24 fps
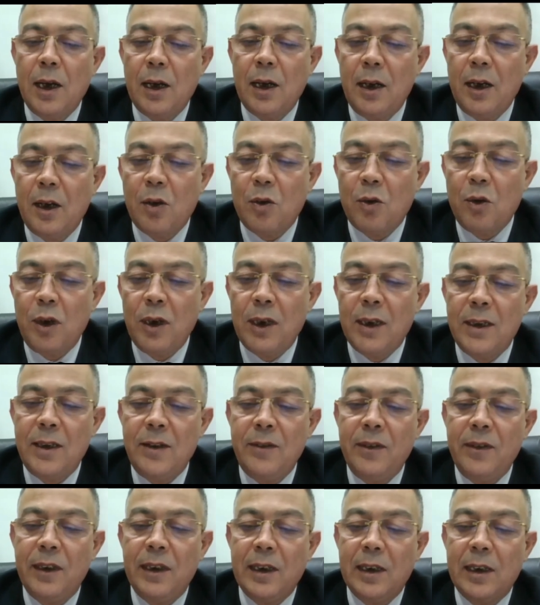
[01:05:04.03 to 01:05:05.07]
ports,
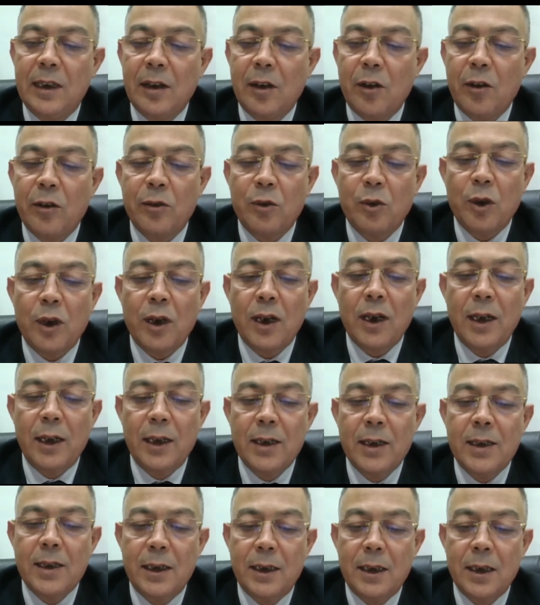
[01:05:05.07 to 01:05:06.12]

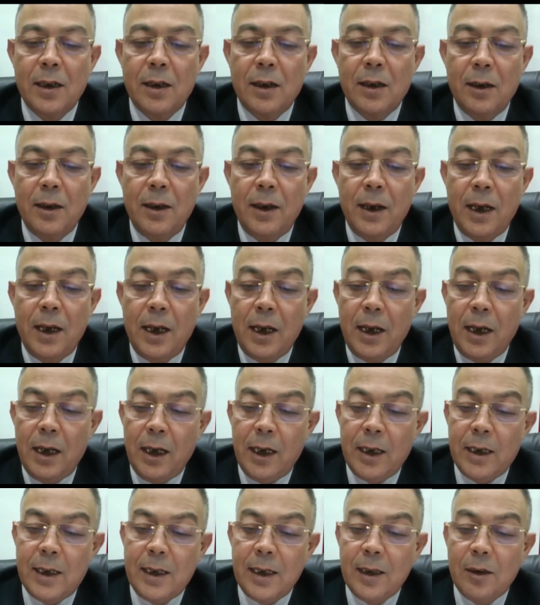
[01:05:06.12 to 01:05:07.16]
infrastructures,
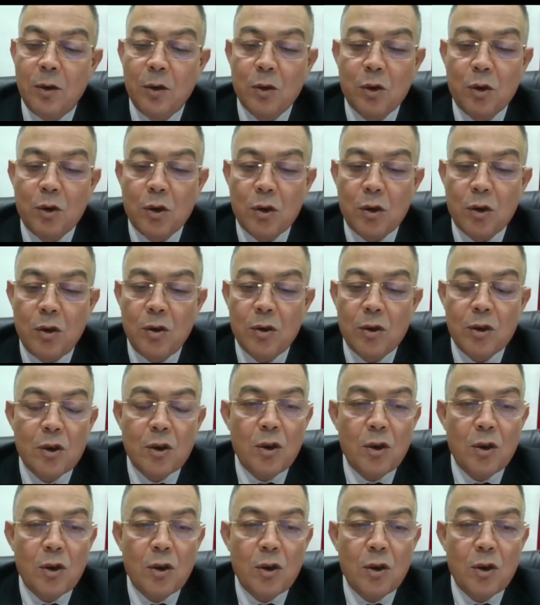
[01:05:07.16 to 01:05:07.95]
woods, and so on.